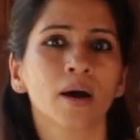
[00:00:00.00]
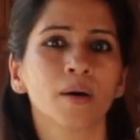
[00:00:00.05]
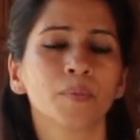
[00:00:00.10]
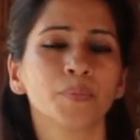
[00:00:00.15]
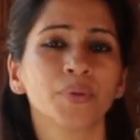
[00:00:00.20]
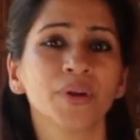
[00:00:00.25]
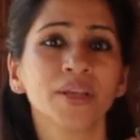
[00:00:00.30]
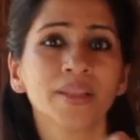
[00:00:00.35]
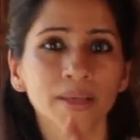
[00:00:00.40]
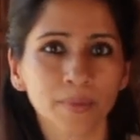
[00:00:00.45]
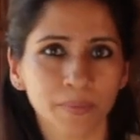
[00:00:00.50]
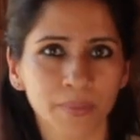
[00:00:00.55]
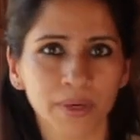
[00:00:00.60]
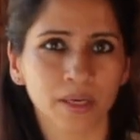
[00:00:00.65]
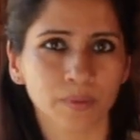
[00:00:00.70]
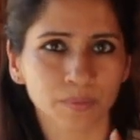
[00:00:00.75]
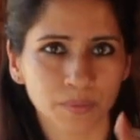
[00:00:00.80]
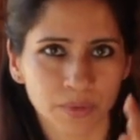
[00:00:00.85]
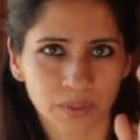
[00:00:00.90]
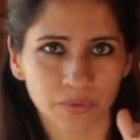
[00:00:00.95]
breathing
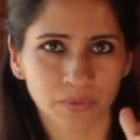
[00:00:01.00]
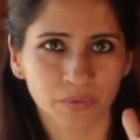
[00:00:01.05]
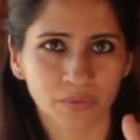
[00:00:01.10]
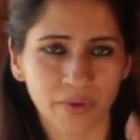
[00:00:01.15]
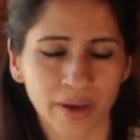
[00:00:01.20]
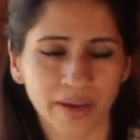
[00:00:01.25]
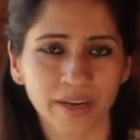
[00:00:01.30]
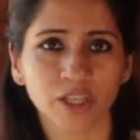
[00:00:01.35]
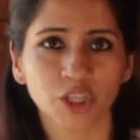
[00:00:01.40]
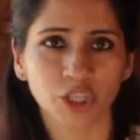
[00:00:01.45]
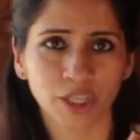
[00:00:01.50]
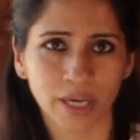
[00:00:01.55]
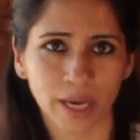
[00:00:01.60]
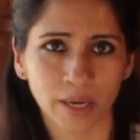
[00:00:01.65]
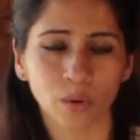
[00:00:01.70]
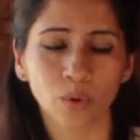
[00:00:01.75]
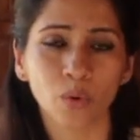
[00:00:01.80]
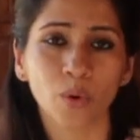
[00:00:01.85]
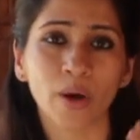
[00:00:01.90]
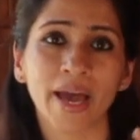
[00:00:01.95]
becomes very
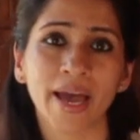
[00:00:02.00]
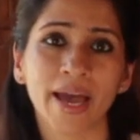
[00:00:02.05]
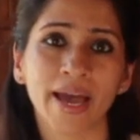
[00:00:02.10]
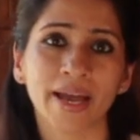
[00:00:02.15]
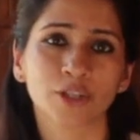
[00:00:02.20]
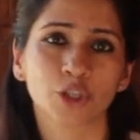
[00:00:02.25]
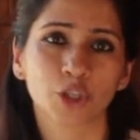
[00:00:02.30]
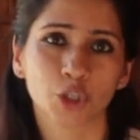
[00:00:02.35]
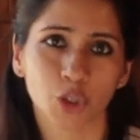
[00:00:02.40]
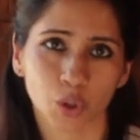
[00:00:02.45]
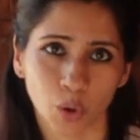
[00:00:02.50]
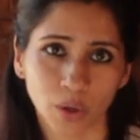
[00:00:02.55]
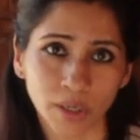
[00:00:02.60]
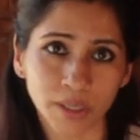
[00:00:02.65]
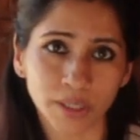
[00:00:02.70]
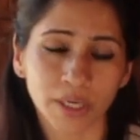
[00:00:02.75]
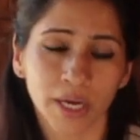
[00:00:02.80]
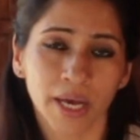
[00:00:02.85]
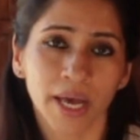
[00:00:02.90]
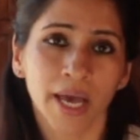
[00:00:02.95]
shallow and
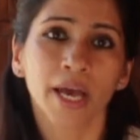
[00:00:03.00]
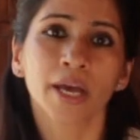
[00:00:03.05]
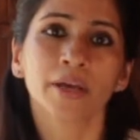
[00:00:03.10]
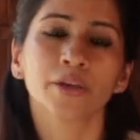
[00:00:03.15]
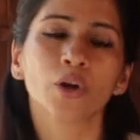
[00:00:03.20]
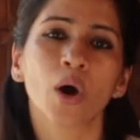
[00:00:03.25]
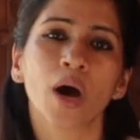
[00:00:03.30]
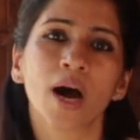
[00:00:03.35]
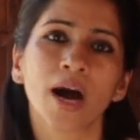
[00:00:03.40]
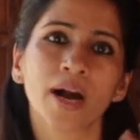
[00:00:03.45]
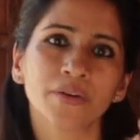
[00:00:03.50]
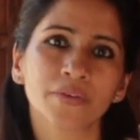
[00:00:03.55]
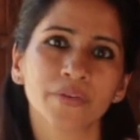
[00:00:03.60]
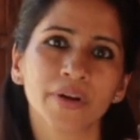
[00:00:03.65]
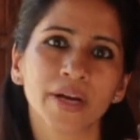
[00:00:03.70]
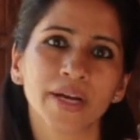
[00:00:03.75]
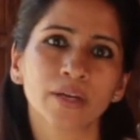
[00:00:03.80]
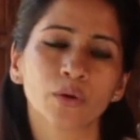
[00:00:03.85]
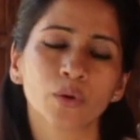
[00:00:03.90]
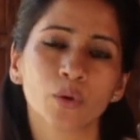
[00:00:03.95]
short, your heart
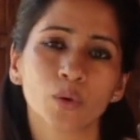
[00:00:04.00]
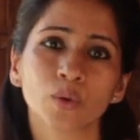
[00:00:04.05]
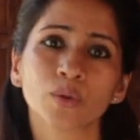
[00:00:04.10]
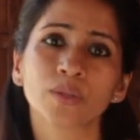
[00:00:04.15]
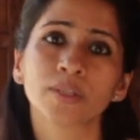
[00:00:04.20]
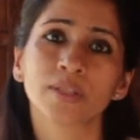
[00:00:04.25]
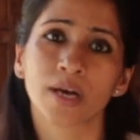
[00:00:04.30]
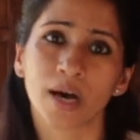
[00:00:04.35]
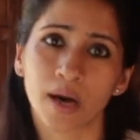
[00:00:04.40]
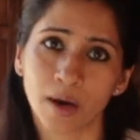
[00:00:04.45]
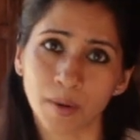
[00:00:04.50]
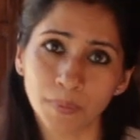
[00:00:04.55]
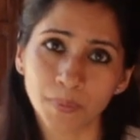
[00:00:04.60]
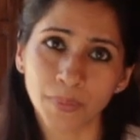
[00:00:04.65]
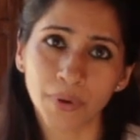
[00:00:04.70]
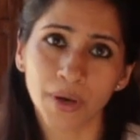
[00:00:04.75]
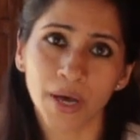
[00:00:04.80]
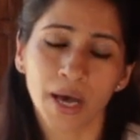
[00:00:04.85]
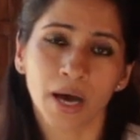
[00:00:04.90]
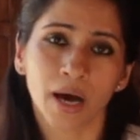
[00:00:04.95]
rate goes
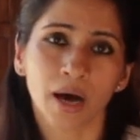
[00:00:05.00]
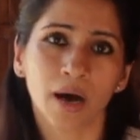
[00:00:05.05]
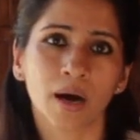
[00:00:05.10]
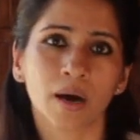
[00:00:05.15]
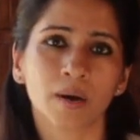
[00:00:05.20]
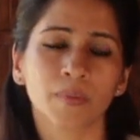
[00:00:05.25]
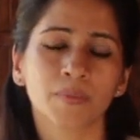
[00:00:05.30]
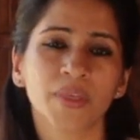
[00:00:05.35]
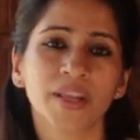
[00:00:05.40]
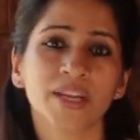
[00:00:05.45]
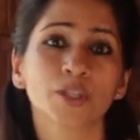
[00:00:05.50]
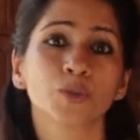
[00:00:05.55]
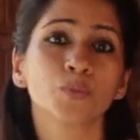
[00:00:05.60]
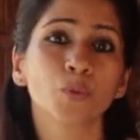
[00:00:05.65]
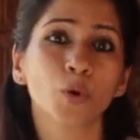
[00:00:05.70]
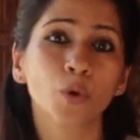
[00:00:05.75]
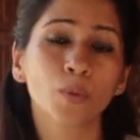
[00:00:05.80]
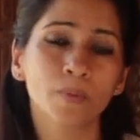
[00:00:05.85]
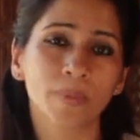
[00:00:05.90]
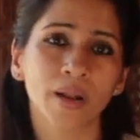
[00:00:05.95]
up, there is
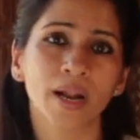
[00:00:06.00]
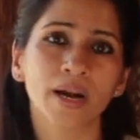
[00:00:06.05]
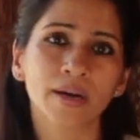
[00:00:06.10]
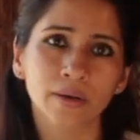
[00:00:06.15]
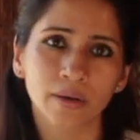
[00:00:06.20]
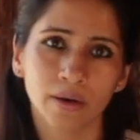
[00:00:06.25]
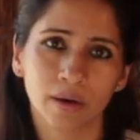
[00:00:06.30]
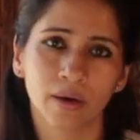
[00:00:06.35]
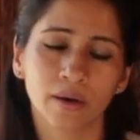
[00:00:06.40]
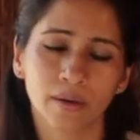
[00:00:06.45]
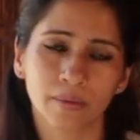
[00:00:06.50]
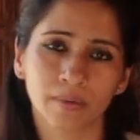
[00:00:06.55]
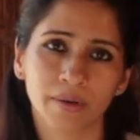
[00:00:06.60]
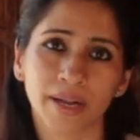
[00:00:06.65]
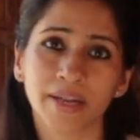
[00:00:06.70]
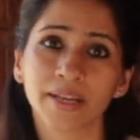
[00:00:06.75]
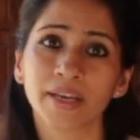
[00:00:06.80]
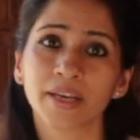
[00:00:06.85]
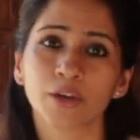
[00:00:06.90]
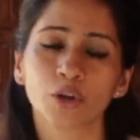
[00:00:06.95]
more blood
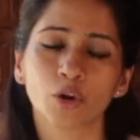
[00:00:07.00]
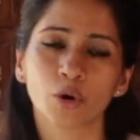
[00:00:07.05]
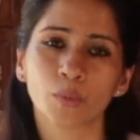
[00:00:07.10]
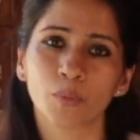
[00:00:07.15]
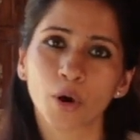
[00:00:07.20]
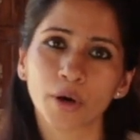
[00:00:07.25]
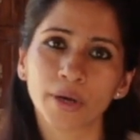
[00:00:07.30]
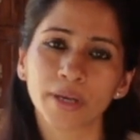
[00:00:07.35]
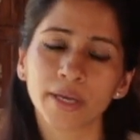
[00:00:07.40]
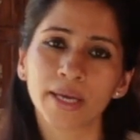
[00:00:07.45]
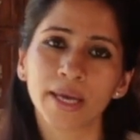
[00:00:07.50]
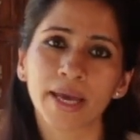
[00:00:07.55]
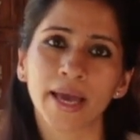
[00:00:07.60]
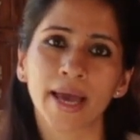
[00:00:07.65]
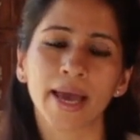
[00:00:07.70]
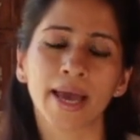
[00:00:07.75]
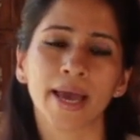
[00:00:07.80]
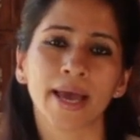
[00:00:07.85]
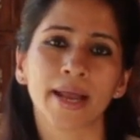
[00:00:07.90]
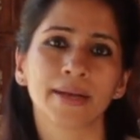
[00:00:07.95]
running in your body,
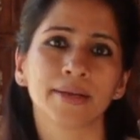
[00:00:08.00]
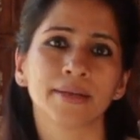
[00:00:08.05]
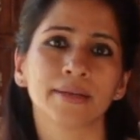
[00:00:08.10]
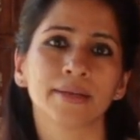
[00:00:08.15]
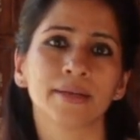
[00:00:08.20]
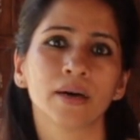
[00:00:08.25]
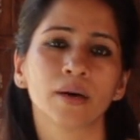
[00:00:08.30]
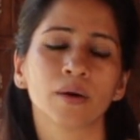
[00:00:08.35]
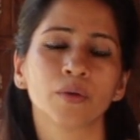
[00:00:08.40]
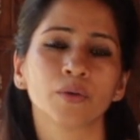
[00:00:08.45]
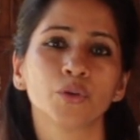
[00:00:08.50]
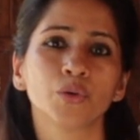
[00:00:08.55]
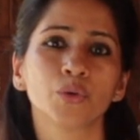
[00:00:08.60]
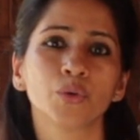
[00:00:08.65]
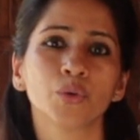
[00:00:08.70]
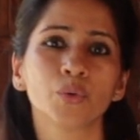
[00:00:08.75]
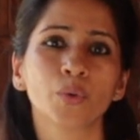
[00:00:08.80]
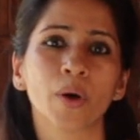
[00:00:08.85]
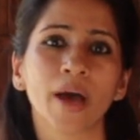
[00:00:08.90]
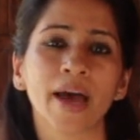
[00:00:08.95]
and
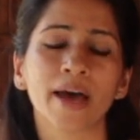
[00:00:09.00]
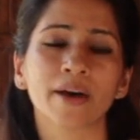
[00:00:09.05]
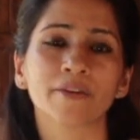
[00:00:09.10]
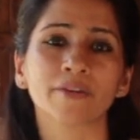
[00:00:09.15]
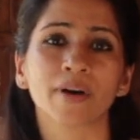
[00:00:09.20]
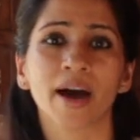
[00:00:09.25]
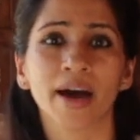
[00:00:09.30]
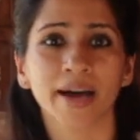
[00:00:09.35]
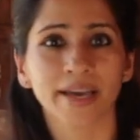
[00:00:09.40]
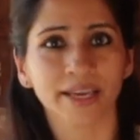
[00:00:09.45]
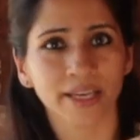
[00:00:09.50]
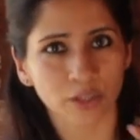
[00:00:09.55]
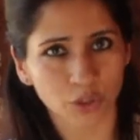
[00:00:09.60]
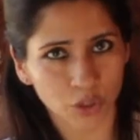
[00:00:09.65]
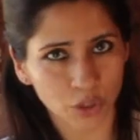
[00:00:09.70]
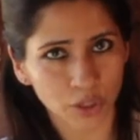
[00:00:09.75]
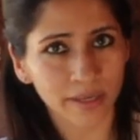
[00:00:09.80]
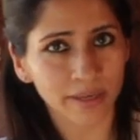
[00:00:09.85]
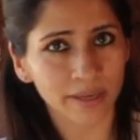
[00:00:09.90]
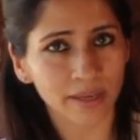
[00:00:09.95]
you have high
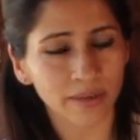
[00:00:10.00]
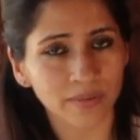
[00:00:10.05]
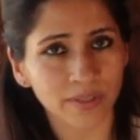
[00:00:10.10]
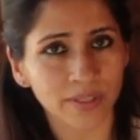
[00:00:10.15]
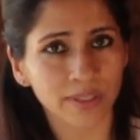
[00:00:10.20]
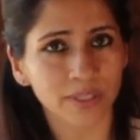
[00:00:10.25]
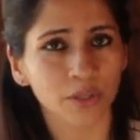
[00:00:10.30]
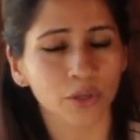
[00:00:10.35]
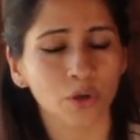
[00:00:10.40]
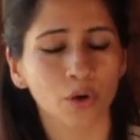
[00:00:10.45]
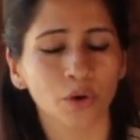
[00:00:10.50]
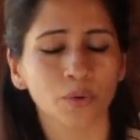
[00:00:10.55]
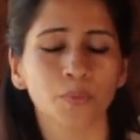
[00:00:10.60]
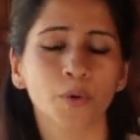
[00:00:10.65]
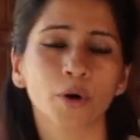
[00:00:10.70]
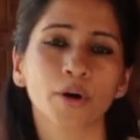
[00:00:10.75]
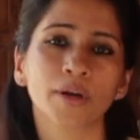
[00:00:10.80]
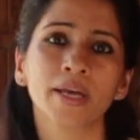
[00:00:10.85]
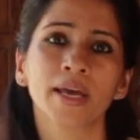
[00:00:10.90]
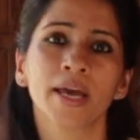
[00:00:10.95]
insulin levels in your
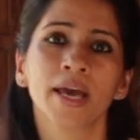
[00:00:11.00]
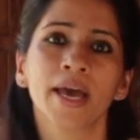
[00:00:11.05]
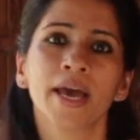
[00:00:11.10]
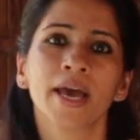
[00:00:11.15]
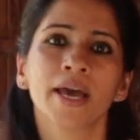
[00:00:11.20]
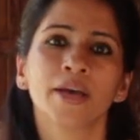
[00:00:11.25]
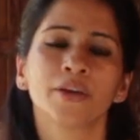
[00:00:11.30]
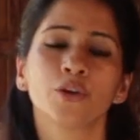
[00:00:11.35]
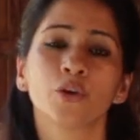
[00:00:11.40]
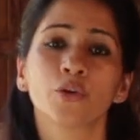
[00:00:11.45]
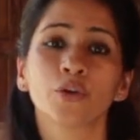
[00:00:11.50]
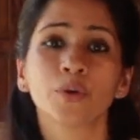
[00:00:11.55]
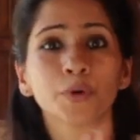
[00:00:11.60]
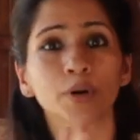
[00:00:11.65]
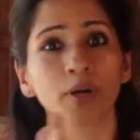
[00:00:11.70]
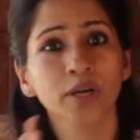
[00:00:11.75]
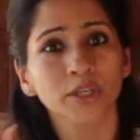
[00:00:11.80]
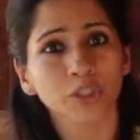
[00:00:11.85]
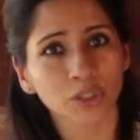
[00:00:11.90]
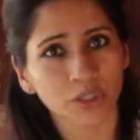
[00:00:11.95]
body, your
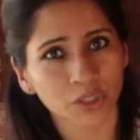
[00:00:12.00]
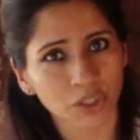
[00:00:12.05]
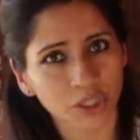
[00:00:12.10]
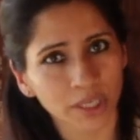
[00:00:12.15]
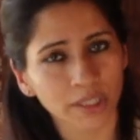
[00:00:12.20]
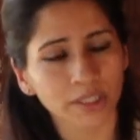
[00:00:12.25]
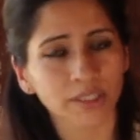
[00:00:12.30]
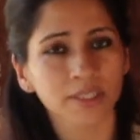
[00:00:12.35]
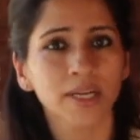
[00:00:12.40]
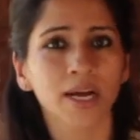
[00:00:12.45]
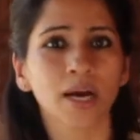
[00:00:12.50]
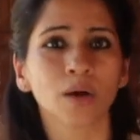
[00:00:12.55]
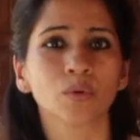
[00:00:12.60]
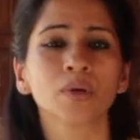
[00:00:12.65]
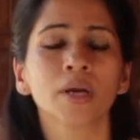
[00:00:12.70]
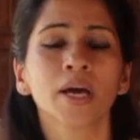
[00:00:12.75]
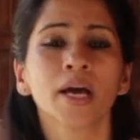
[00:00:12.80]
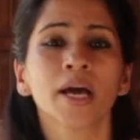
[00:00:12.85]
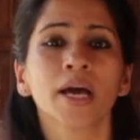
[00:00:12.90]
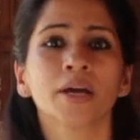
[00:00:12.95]
reproduction shuts
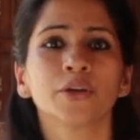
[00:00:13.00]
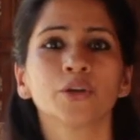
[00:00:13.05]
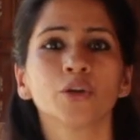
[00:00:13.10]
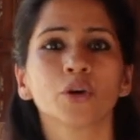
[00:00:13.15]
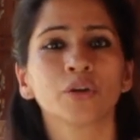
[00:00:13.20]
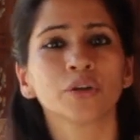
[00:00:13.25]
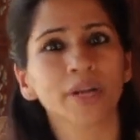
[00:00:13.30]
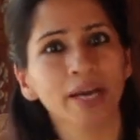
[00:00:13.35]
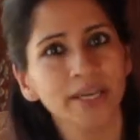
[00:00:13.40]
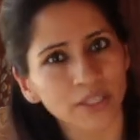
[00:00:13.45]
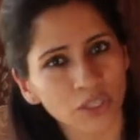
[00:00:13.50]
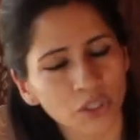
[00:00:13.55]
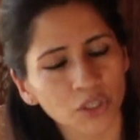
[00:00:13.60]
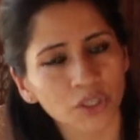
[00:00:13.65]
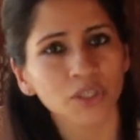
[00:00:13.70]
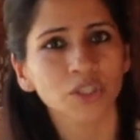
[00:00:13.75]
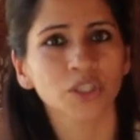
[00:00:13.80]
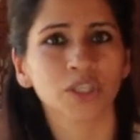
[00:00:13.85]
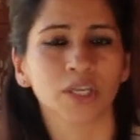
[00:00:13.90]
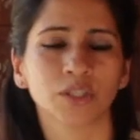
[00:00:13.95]
down, your
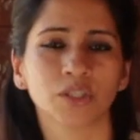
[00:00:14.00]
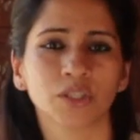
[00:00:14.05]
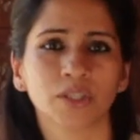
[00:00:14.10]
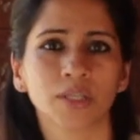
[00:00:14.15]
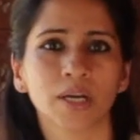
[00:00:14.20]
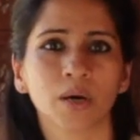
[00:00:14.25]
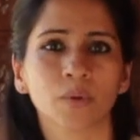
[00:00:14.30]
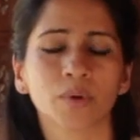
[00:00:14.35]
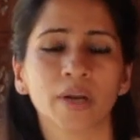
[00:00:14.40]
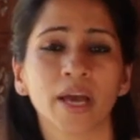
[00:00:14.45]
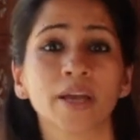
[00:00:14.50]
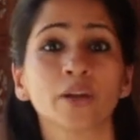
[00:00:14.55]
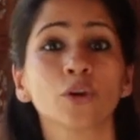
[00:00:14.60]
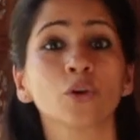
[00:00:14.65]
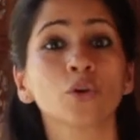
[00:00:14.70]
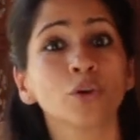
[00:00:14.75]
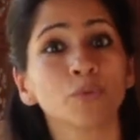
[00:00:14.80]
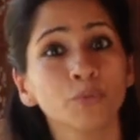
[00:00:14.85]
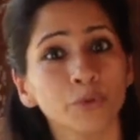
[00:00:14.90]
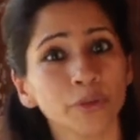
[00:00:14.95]
digestion shuts down and
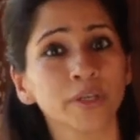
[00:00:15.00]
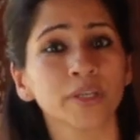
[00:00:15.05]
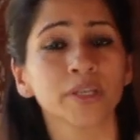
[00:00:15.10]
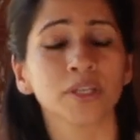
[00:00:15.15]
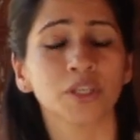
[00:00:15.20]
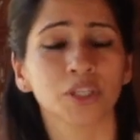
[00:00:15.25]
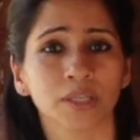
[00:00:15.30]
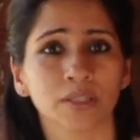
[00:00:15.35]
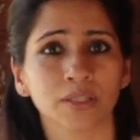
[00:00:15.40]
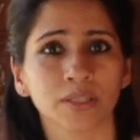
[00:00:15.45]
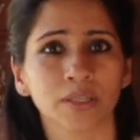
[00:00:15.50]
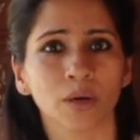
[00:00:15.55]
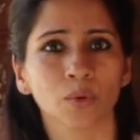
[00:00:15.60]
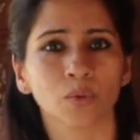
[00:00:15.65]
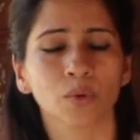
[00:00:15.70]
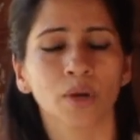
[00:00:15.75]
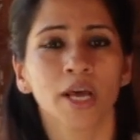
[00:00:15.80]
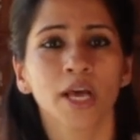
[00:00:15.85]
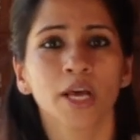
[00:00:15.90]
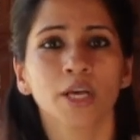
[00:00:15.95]
your immunity shuts
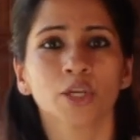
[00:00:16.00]
down.